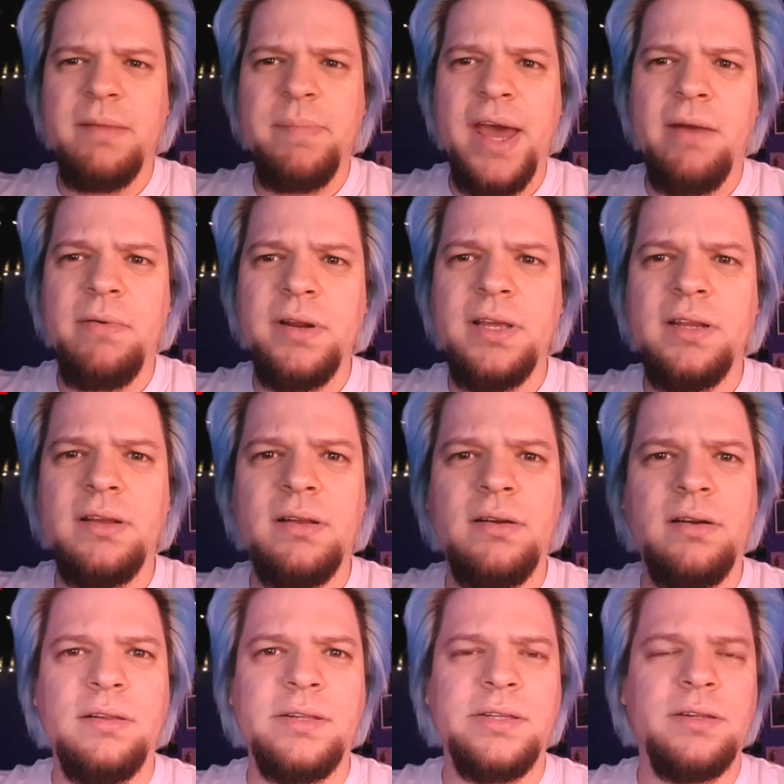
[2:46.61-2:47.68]
parody in
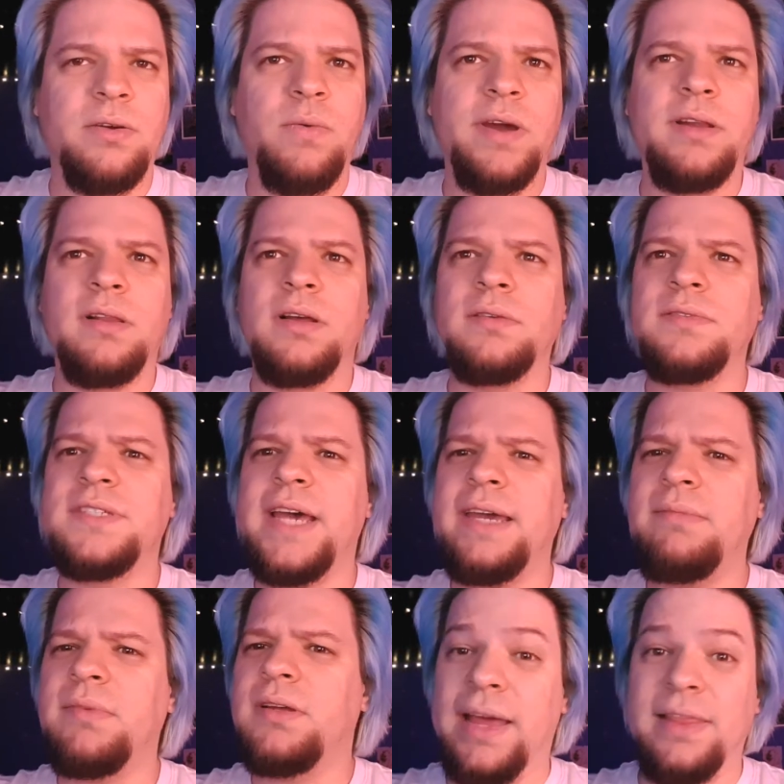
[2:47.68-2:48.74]
a quite a long time,